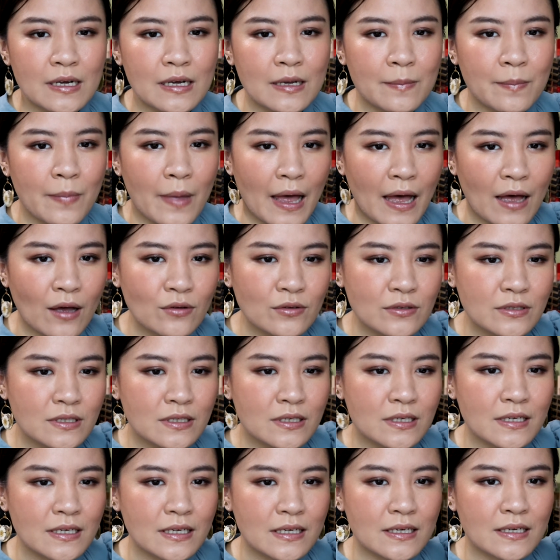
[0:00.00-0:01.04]
about
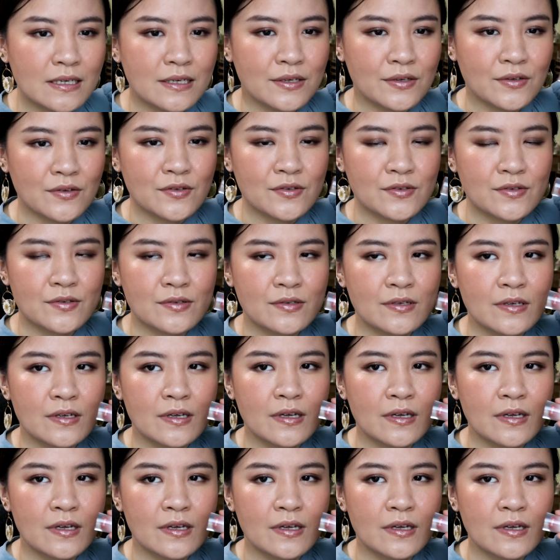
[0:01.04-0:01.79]
is